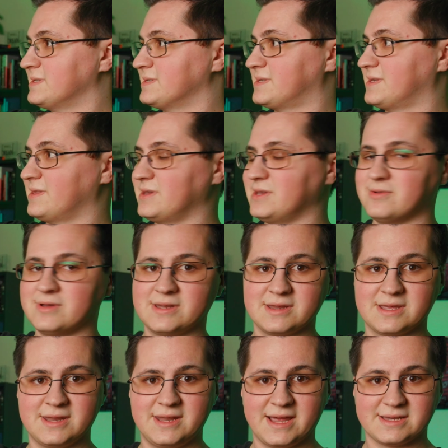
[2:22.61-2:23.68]
it so that you
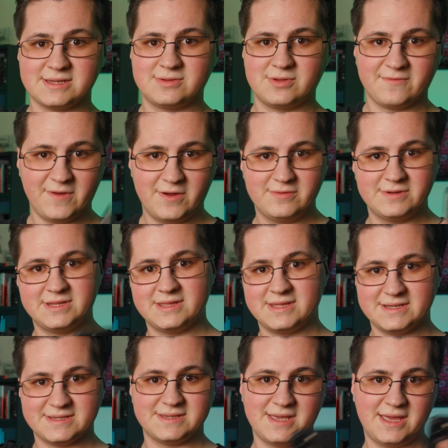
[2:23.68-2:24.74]
can connect your phone to
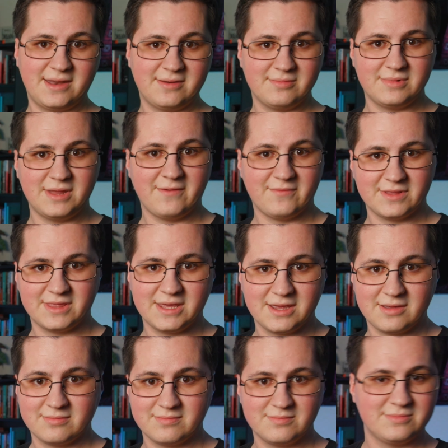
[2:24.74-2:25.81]
this and
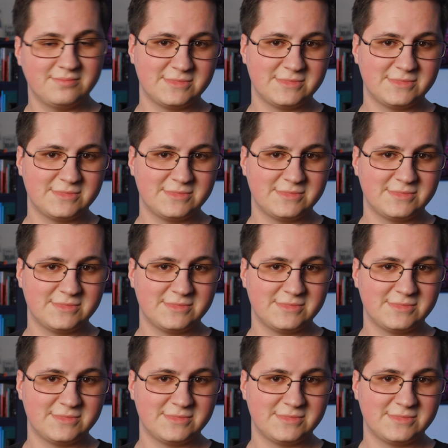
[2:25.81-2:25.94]
everything